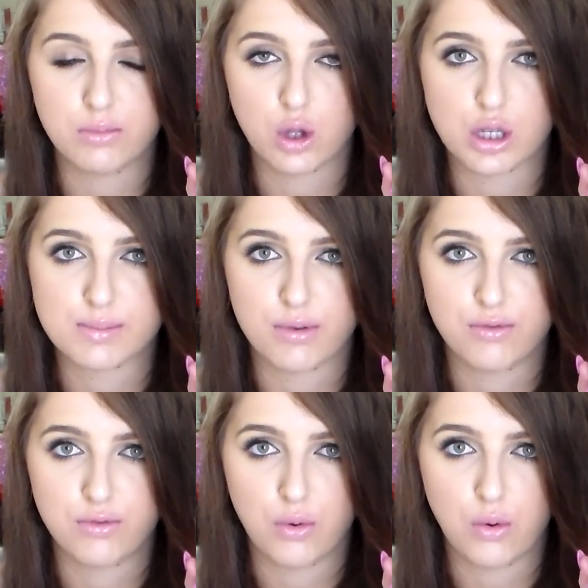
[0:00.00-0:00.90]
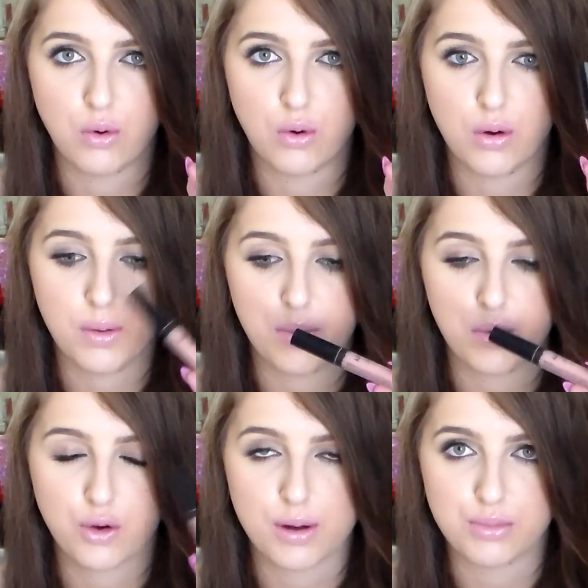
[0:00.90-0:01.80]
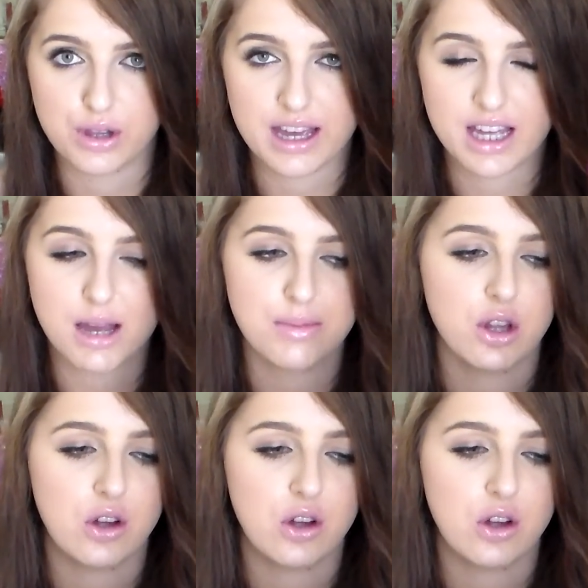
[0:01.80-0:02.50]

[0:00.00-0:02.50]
lip gloss before Creme Brulee came